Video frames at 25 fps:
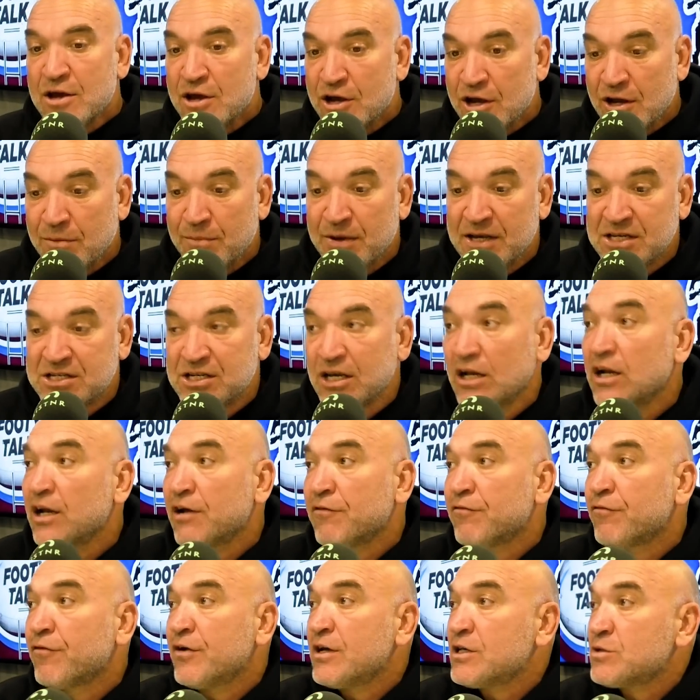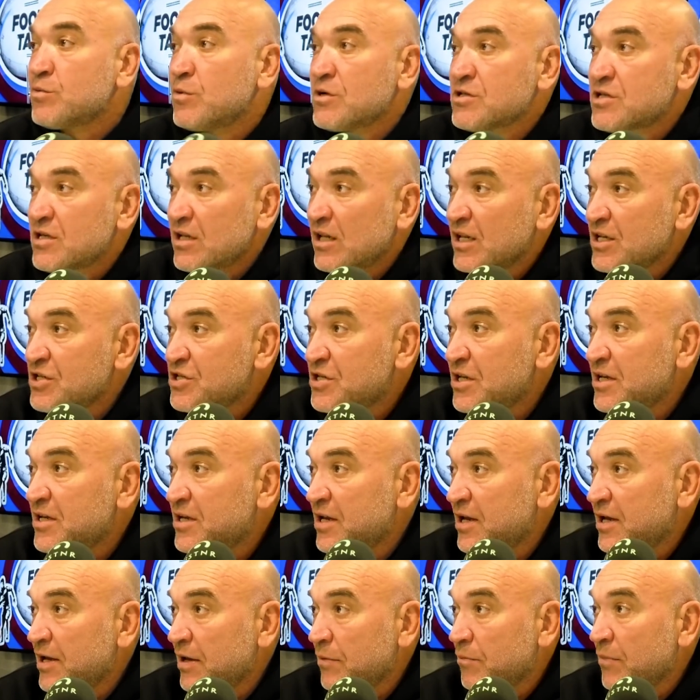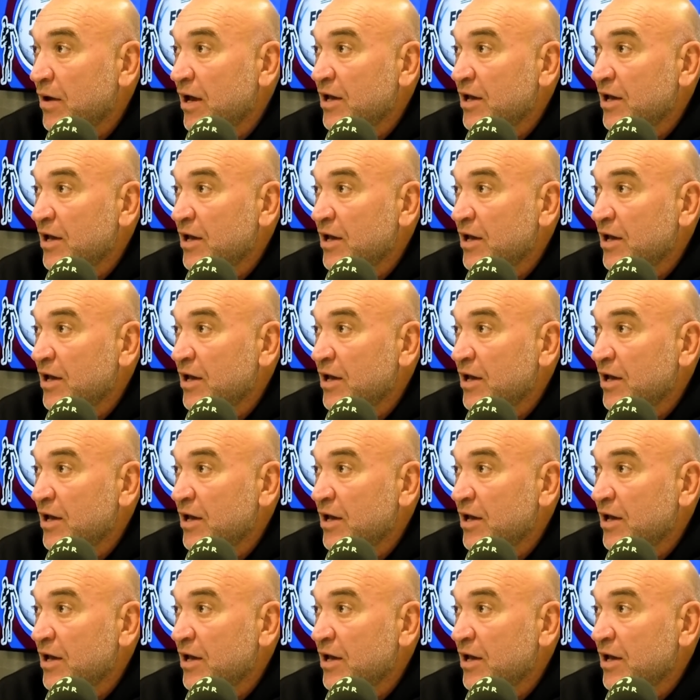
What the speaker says: it'd be silly if Reece wasn't listening to him.